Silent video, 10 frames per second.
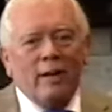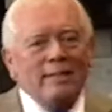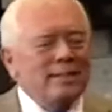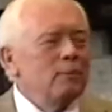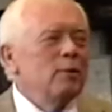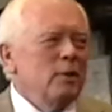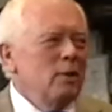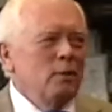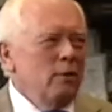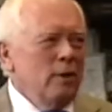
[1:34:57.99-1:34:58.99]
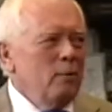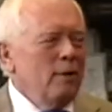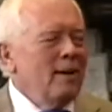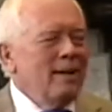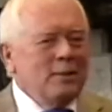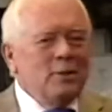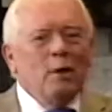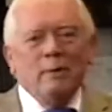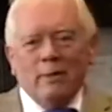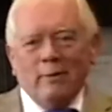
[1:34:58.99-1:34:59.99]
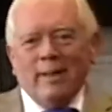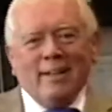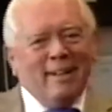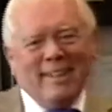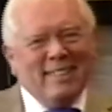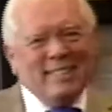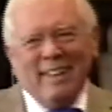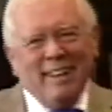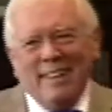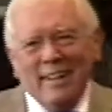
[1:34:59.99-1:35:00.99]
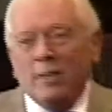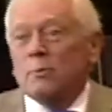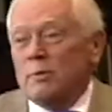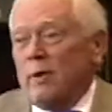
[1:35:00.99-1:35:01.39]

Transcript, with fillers: And they said, well, you don't really want it. And they showed me the red color. It's not, because it was